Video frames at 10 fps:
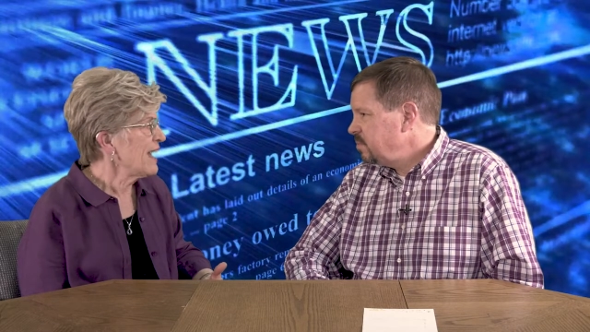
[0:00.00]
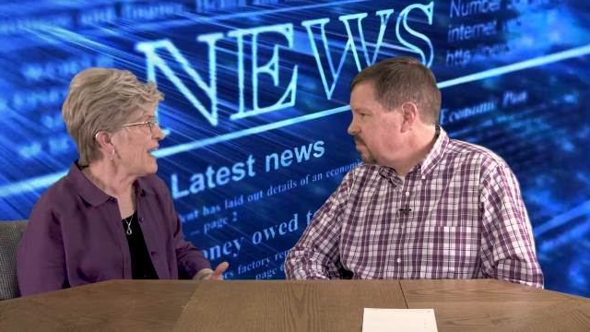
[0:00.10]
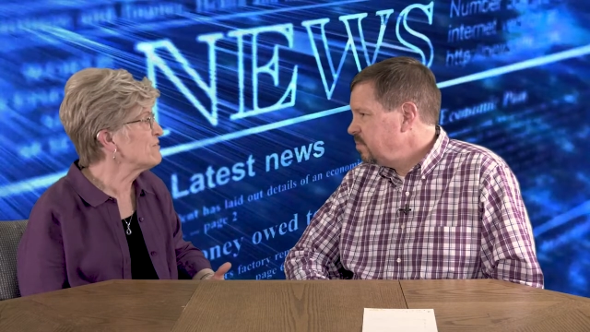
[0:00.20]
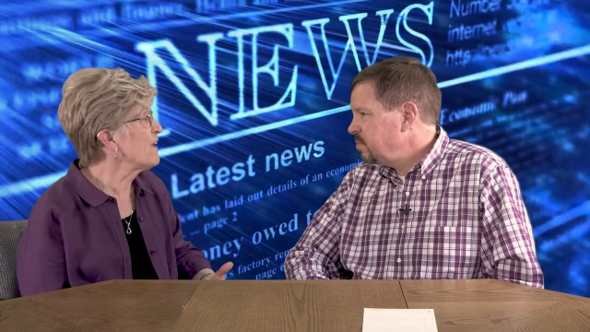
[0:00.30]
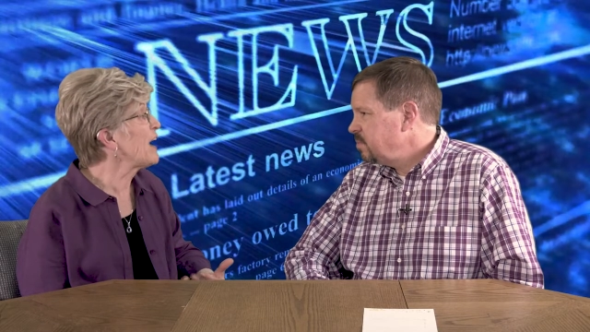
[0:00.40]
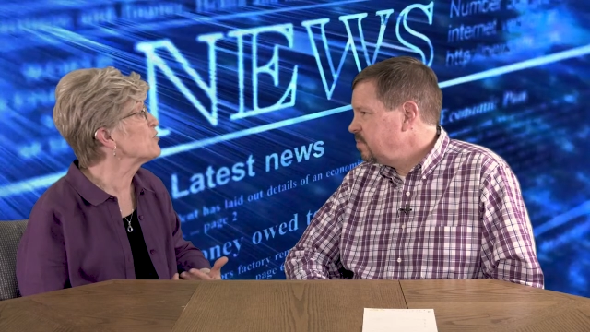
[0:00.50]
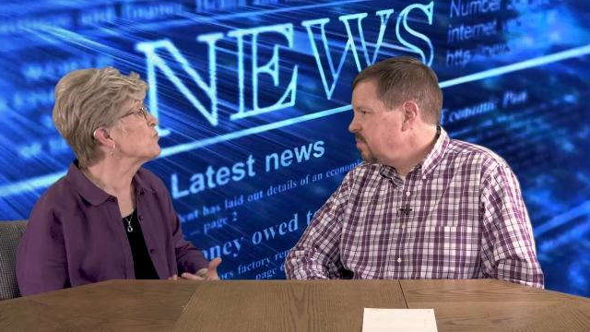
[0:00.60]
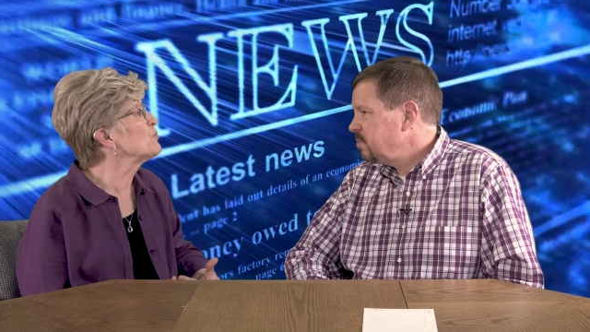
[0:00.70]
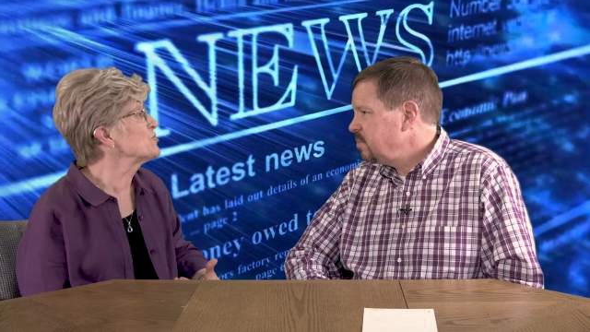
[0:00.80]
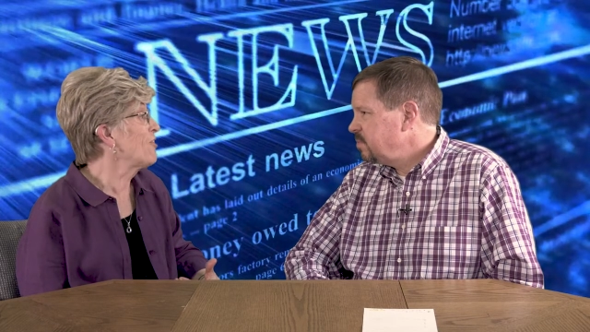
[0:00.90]
Speaker 1: and
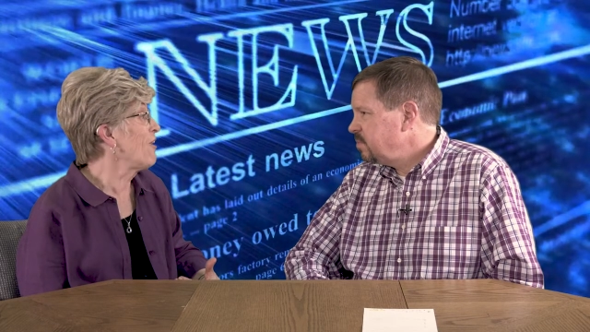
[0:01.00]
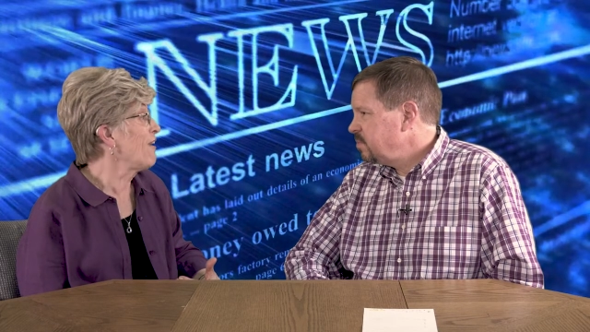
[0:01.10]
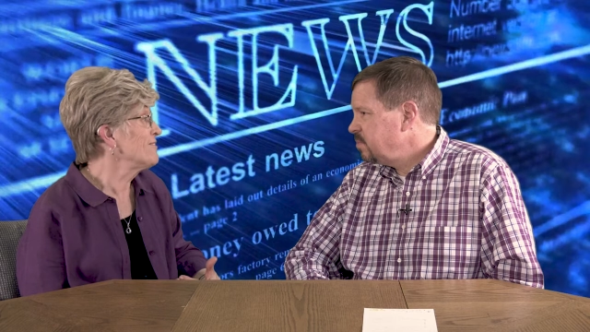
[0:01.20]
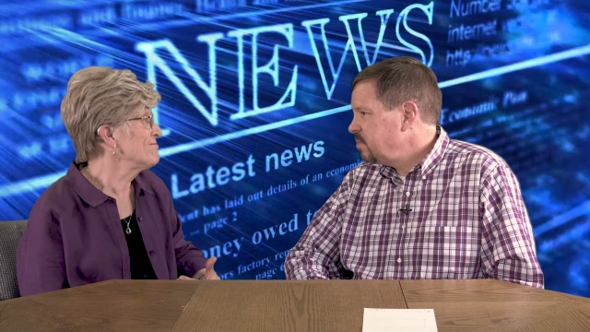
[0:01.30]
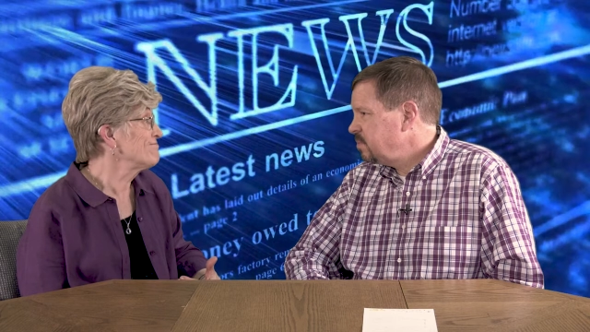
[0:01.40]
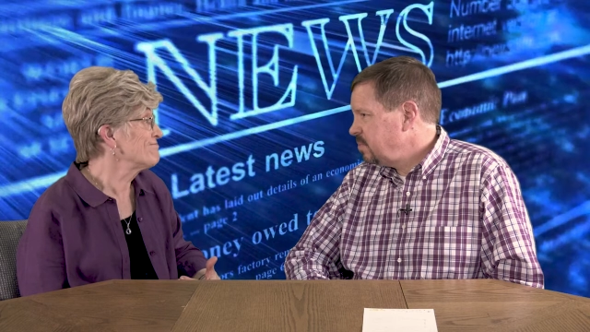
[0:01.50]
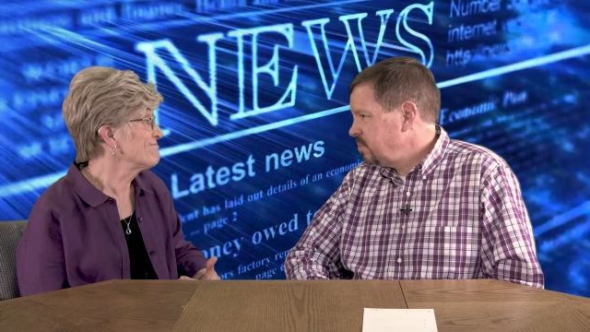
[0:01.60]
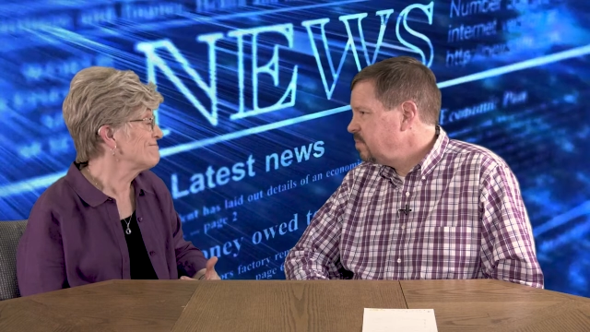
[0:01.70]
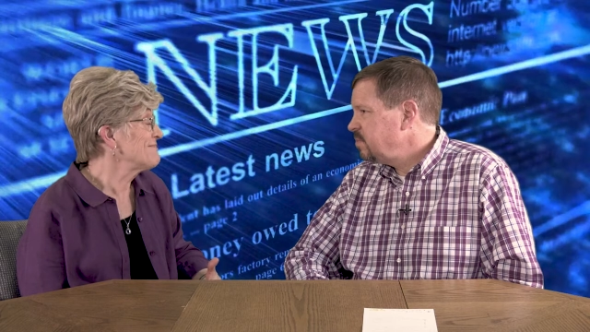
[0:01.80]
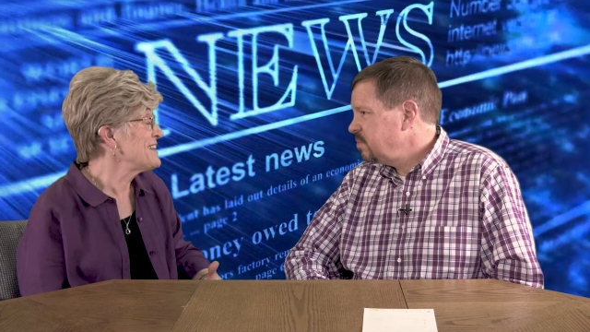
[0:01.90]
valuable to God,
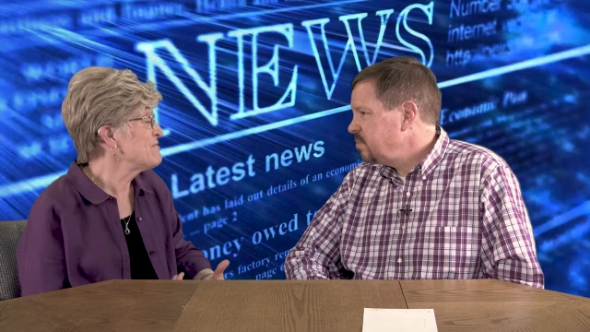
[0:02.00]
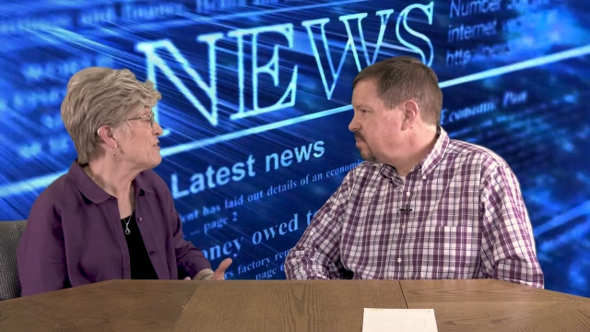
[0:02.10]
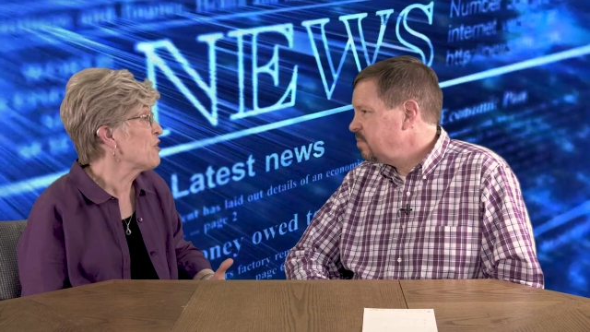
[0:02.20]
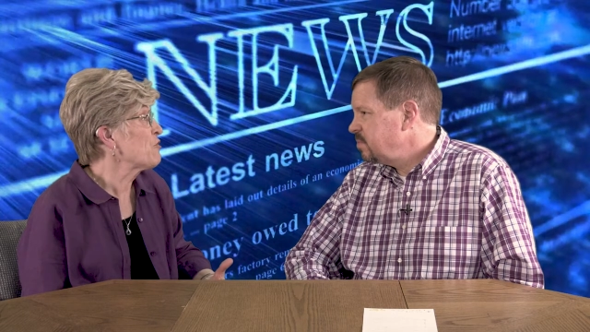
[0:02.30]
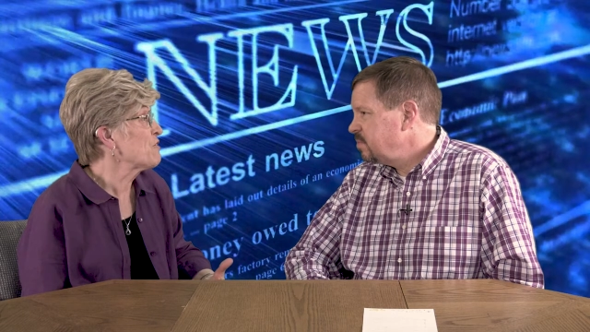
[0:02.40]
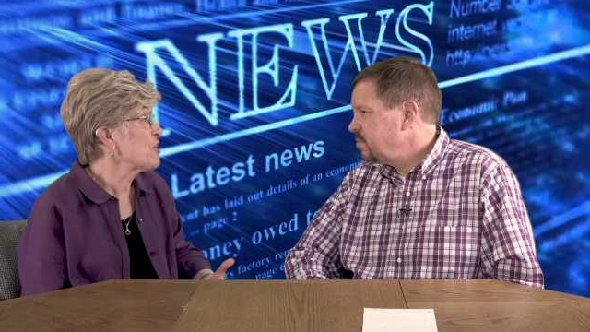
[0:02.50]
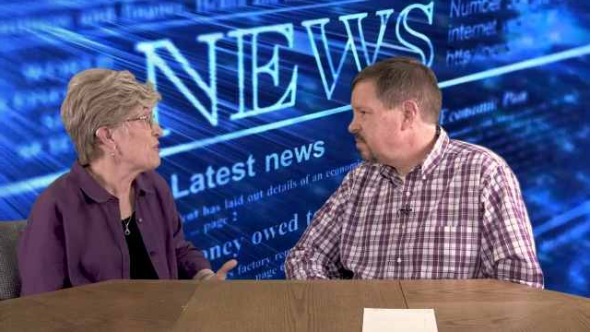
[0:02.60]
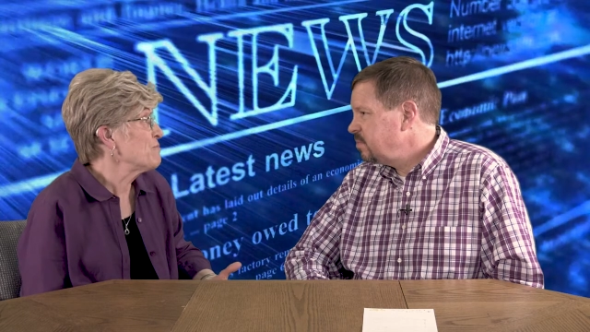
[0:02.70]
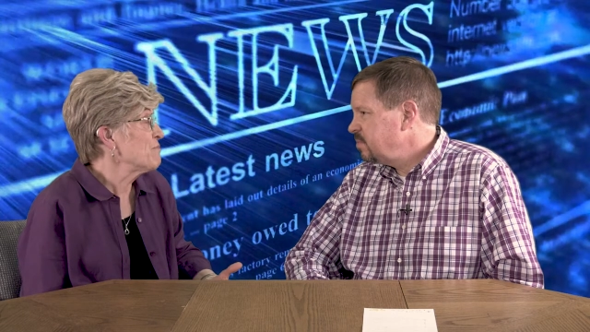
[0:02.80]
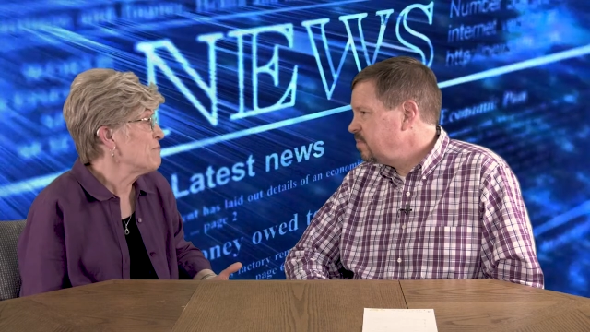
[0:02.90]
even though
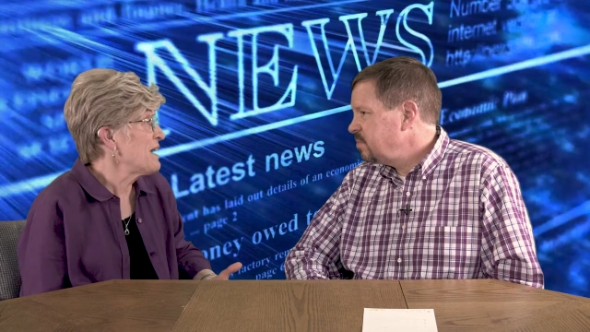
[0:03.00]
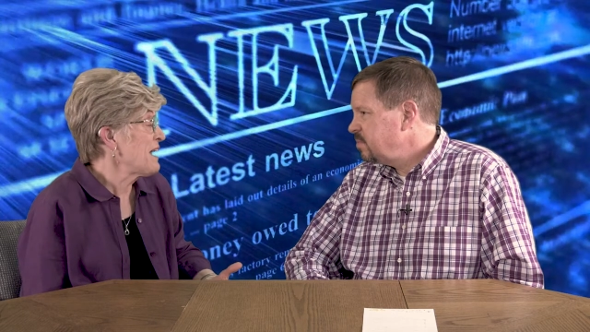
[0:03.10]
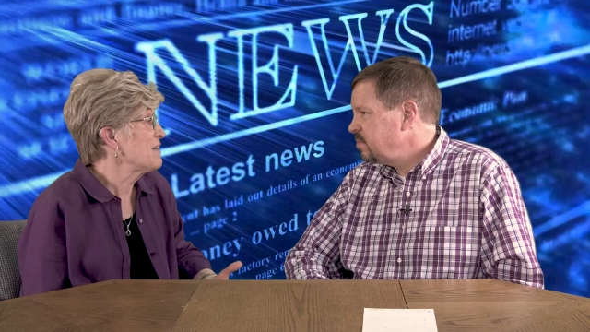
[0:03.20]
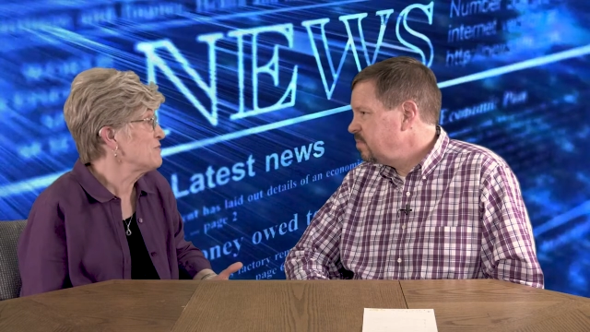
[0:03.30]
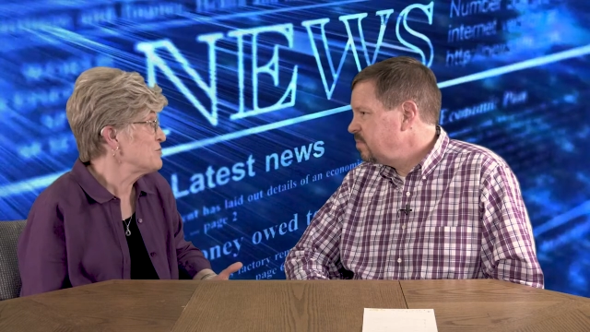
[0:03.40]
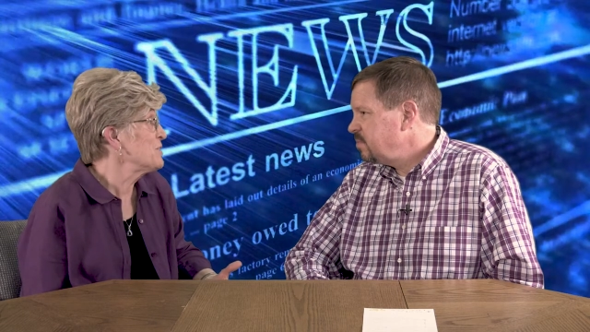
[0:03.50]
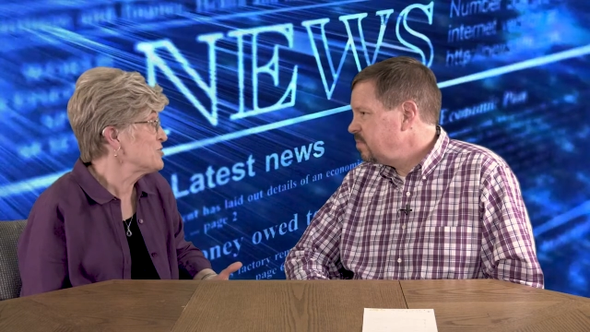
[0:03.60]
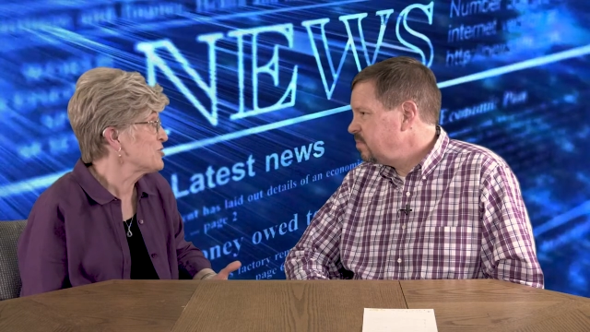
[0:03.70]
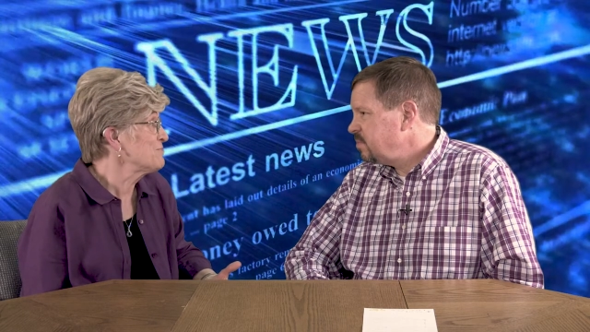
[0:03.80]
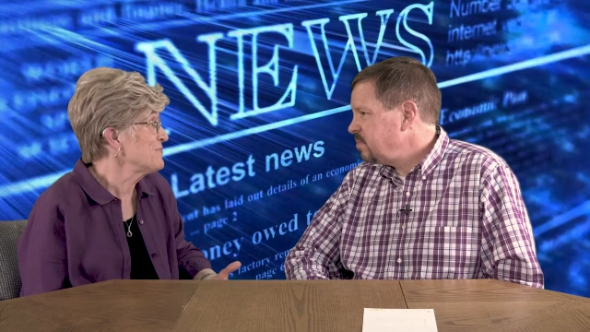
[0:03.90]
they may have
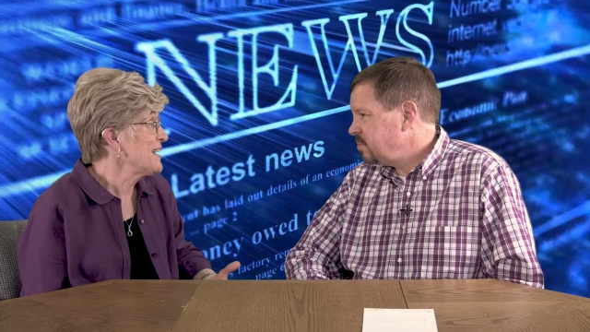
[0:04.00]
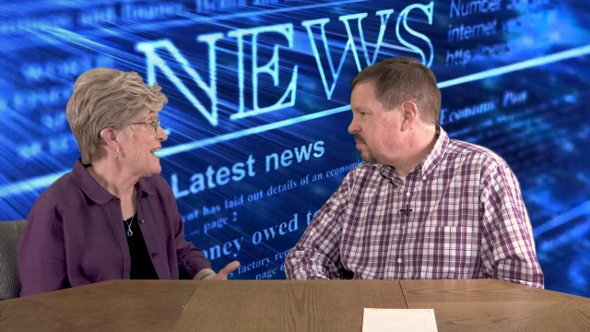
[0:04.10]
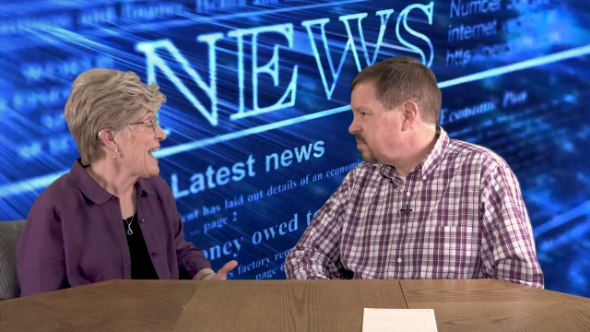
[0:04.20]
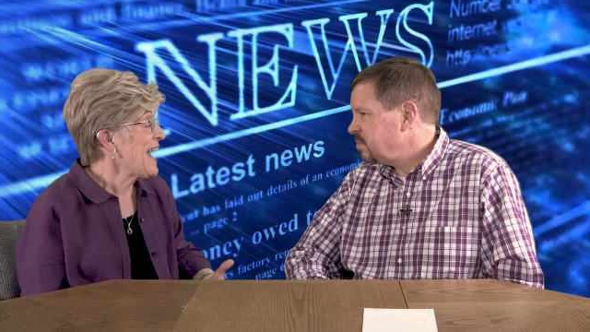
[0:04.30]
dementia. Mm-hmm.